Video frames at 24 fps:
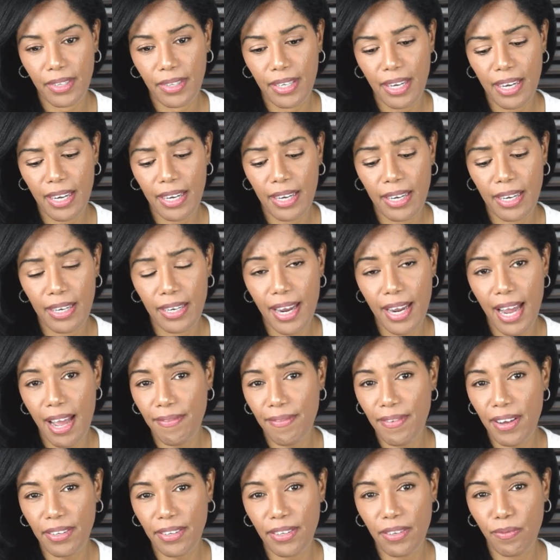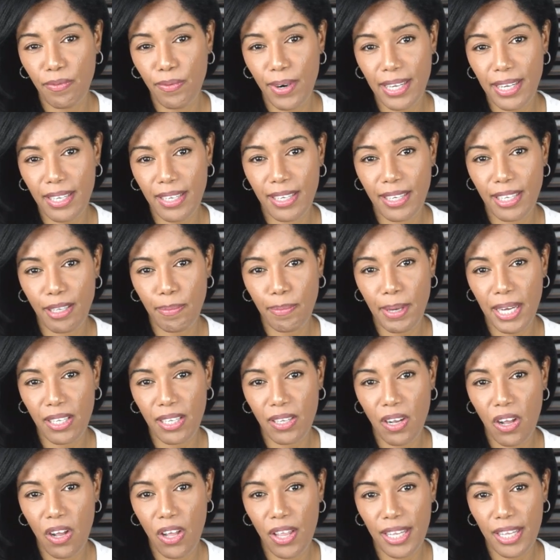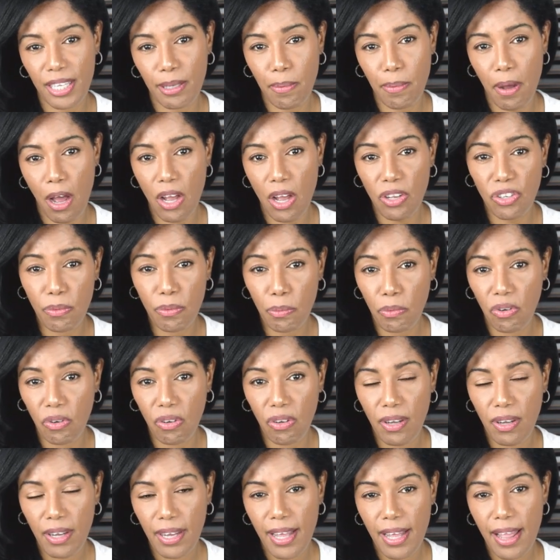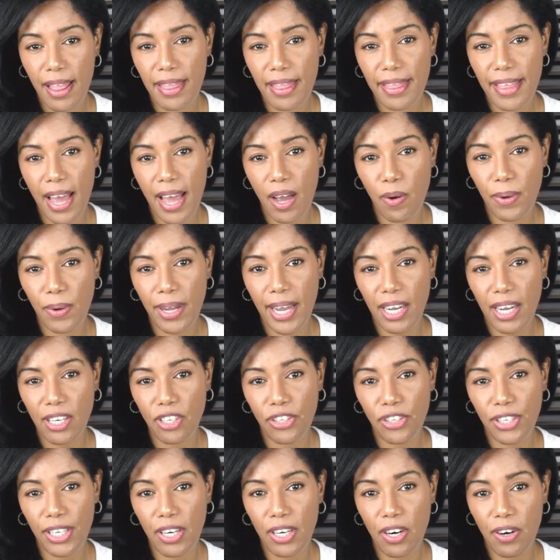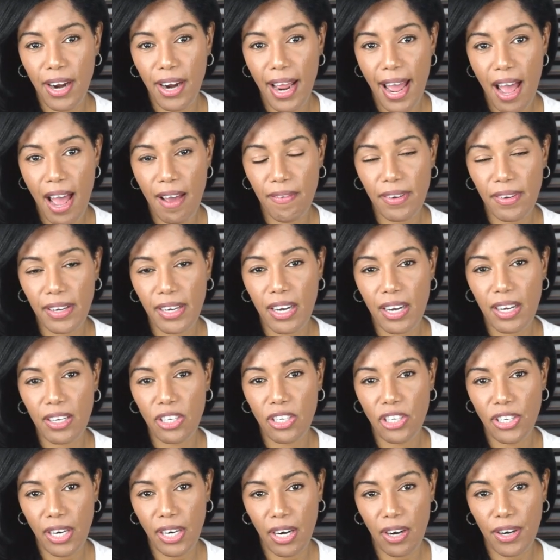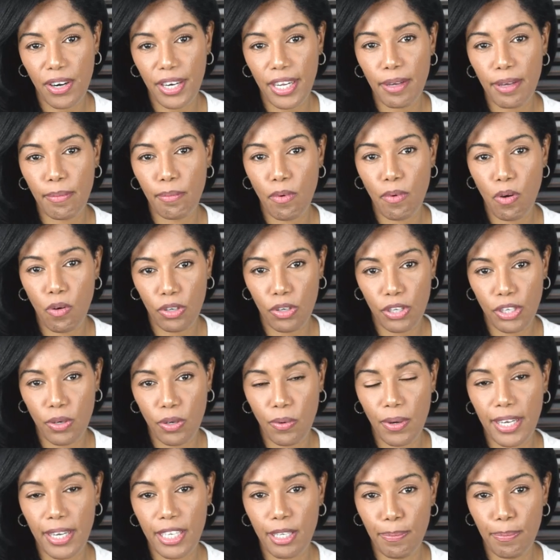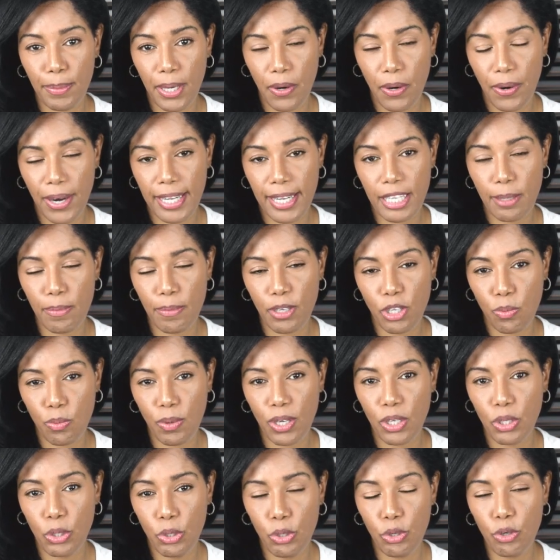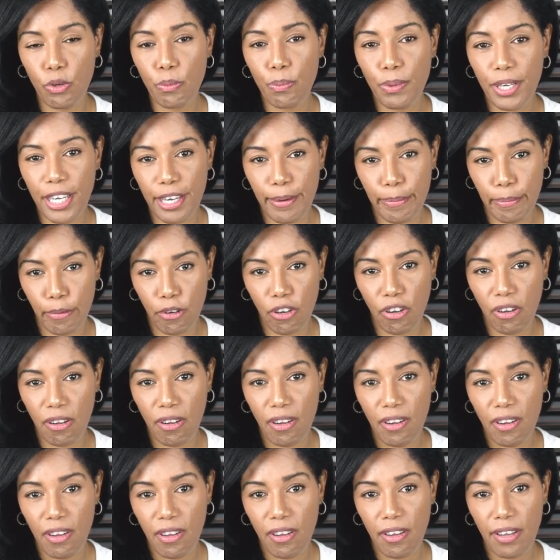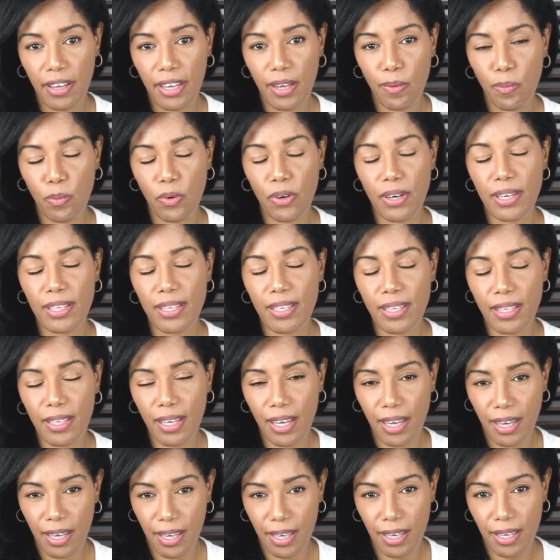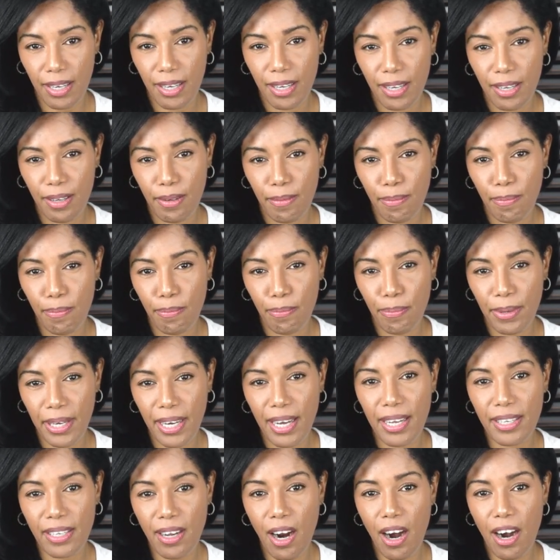And affective resonance makes all of this possible, that we actually are having a shared emotional experience between two people, and we're in sync because